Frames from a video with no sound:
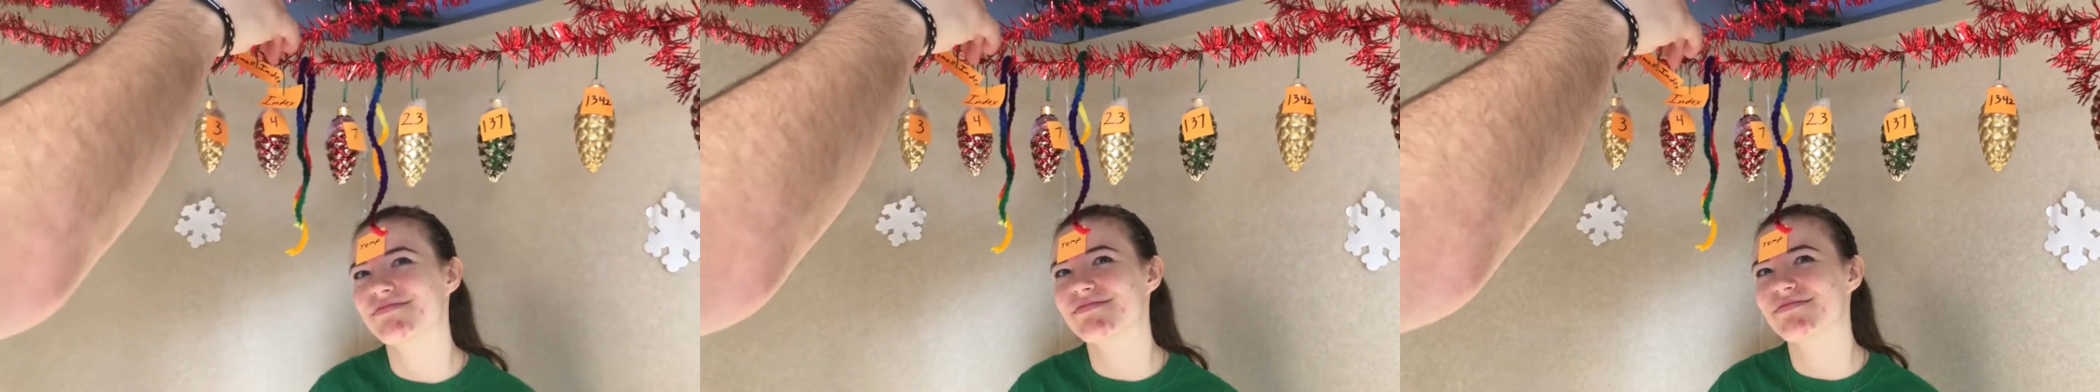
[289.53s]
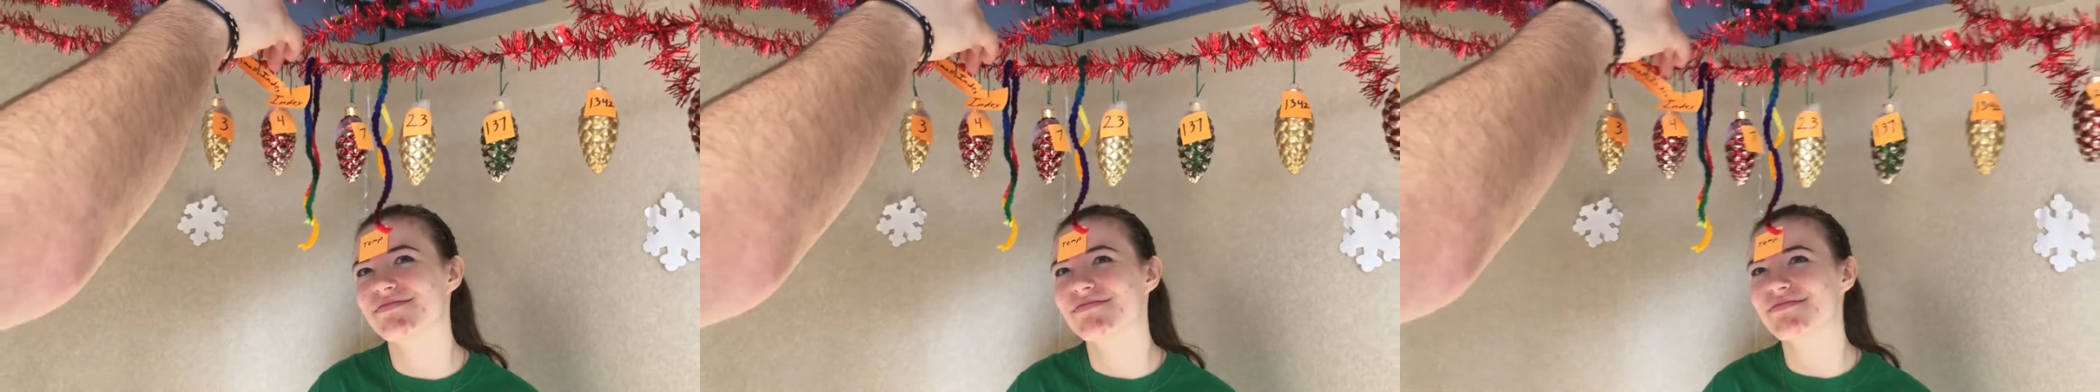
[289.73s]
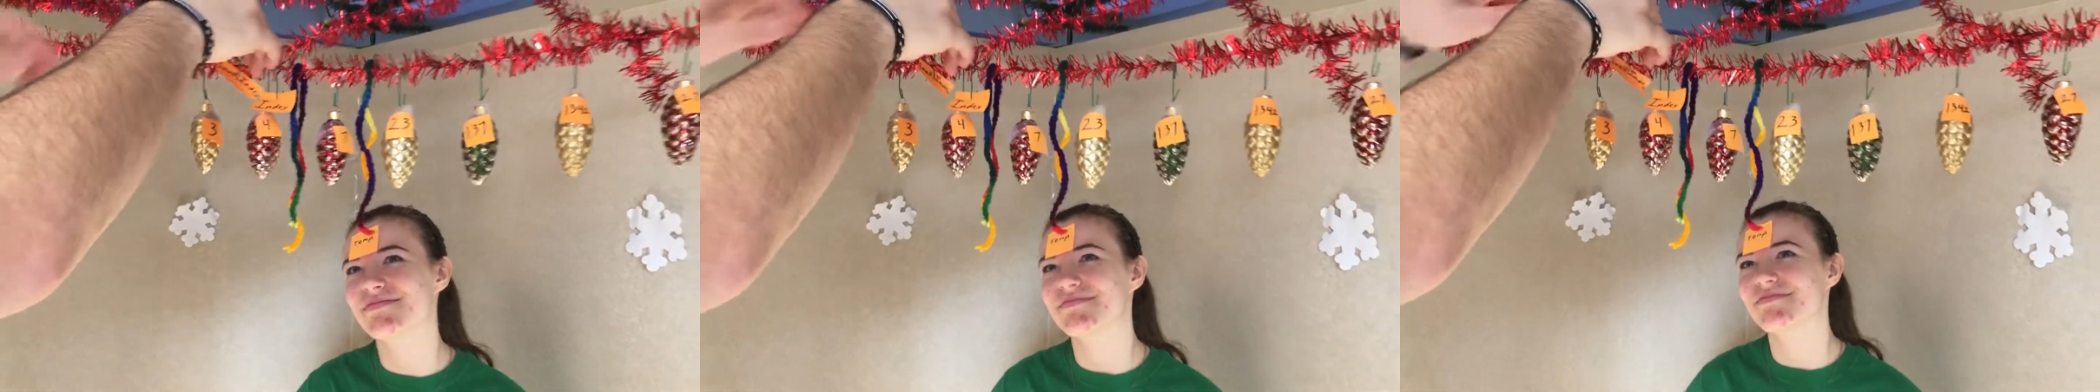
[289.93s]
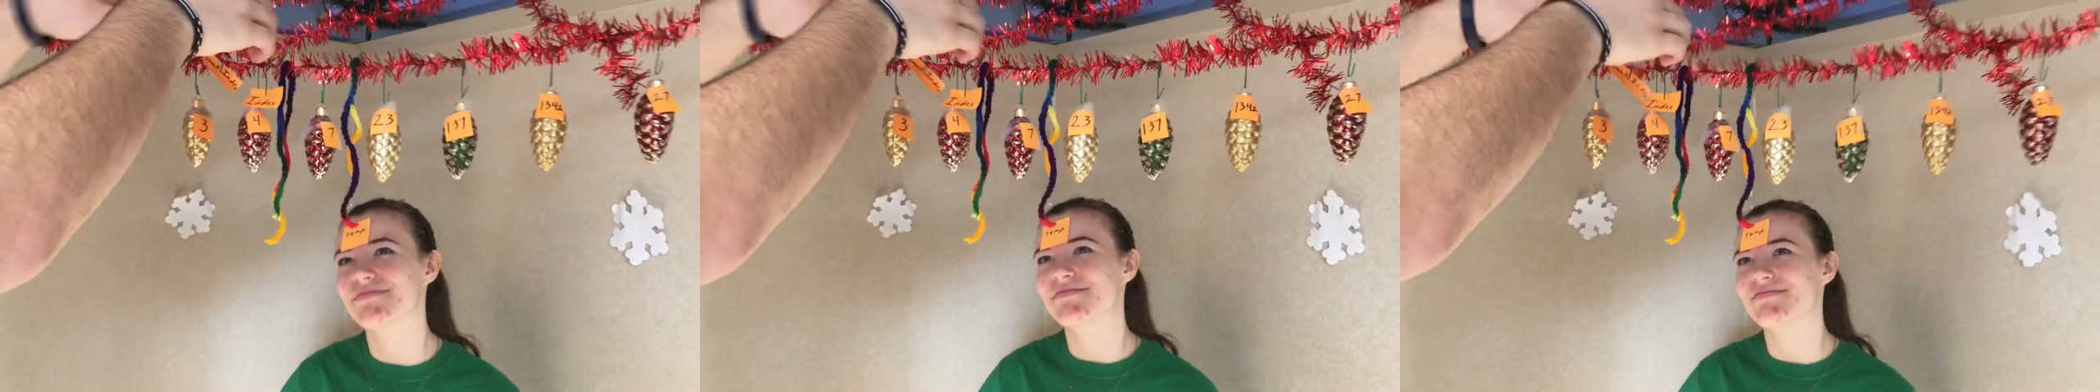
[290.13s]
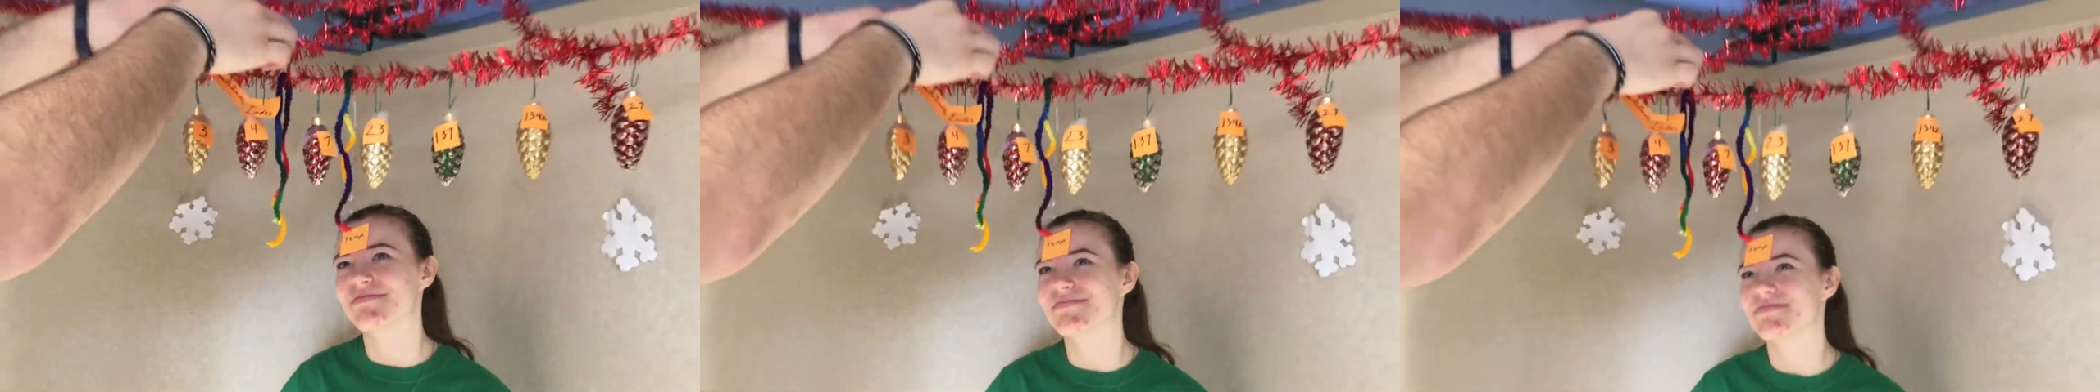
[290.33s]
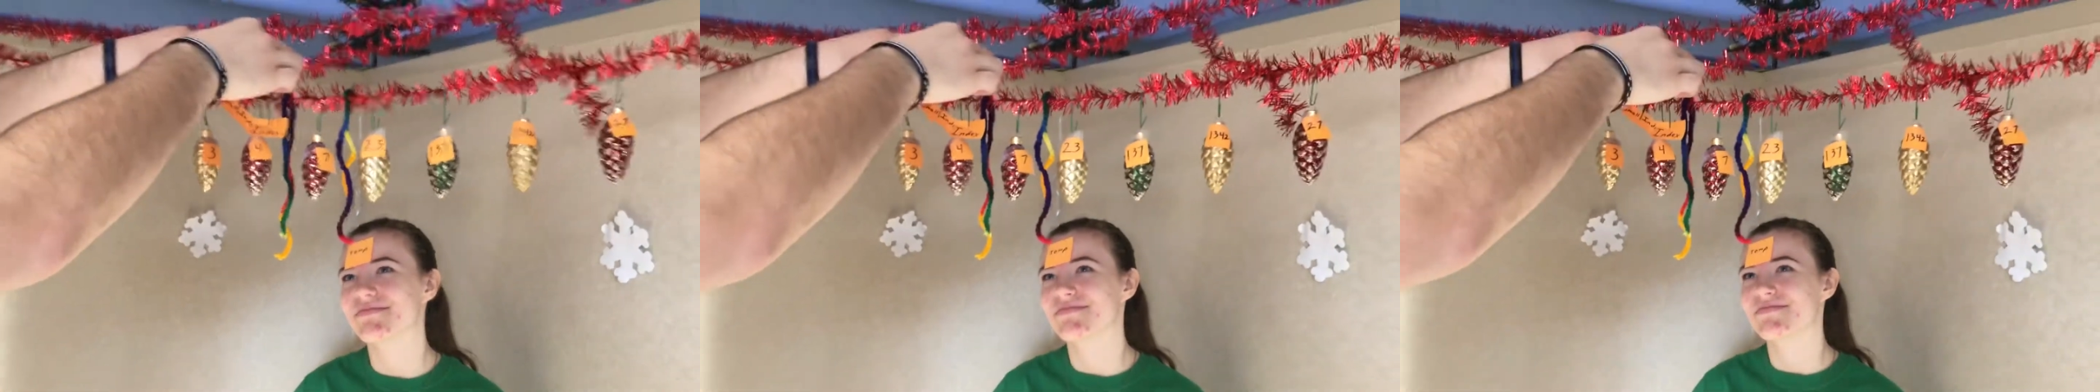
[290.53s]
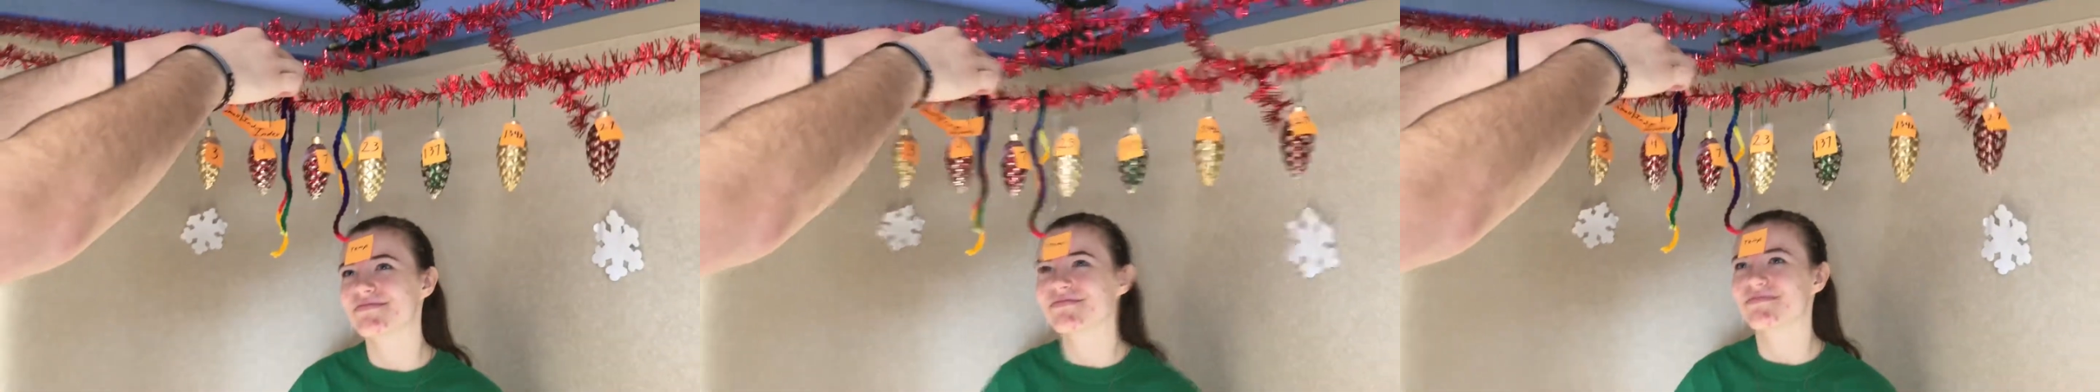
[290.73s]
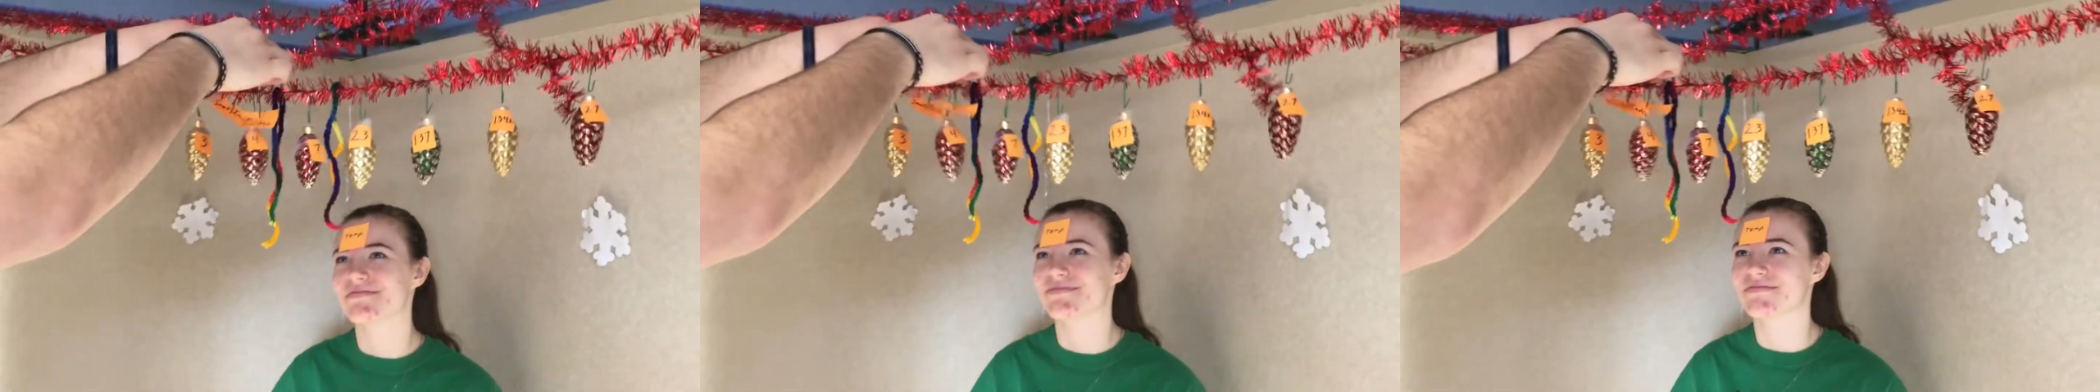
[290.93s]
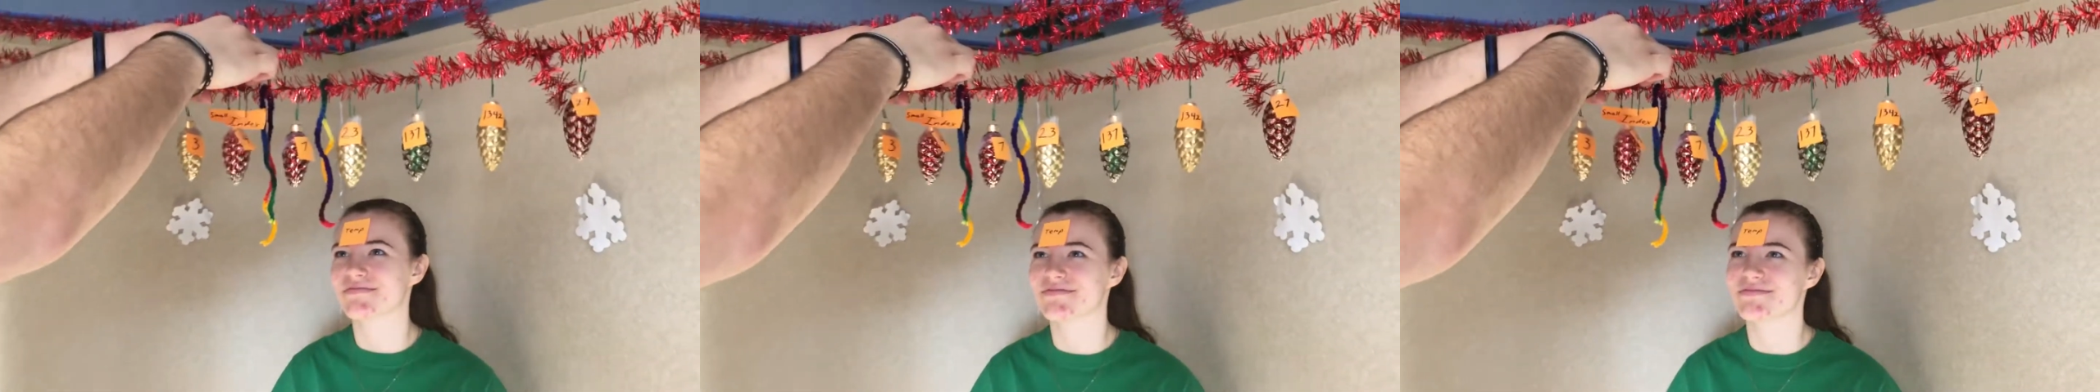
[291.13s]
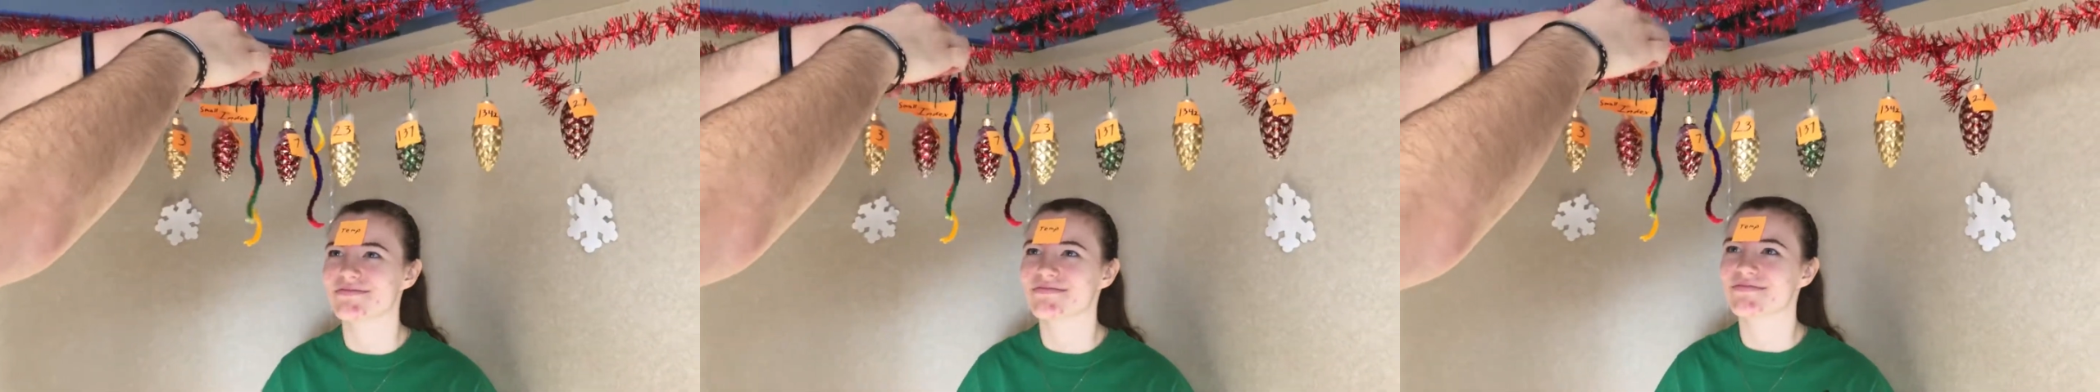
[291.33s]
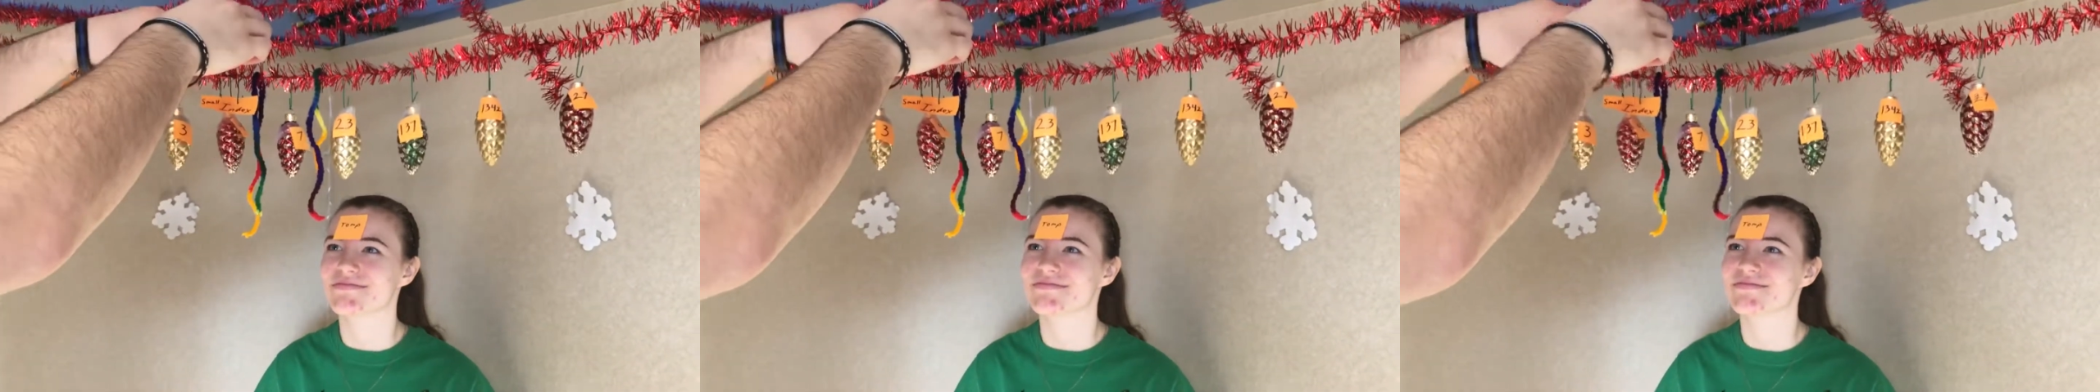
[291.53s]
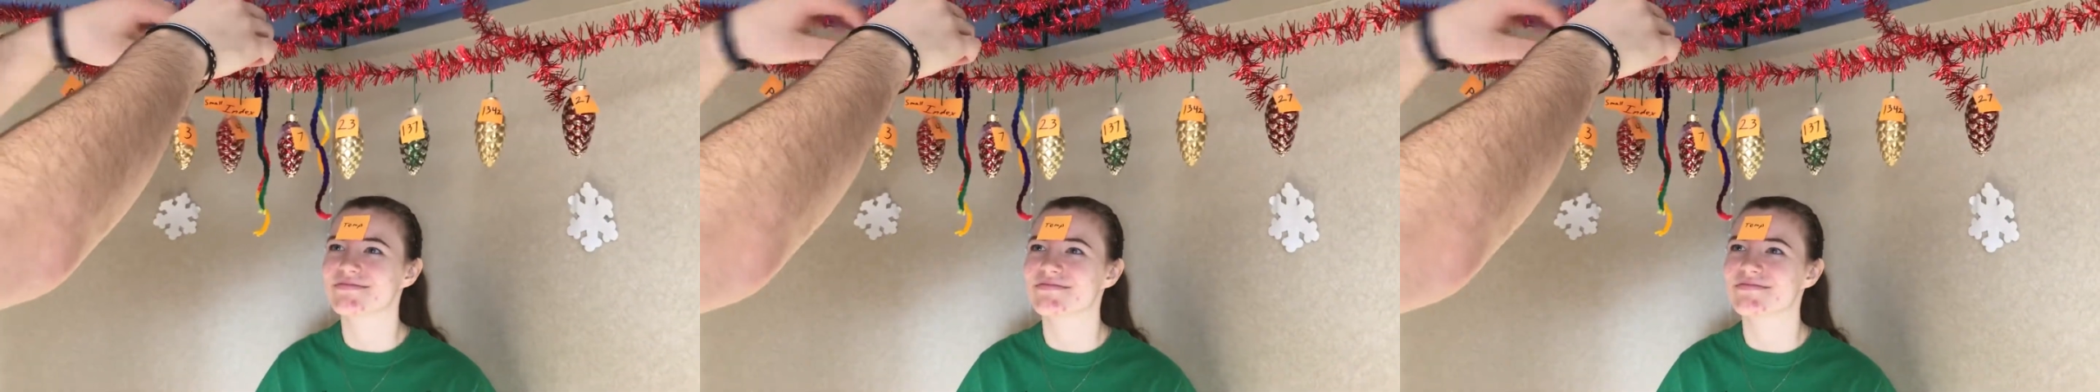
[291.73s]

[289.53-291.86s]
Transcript: index, swap,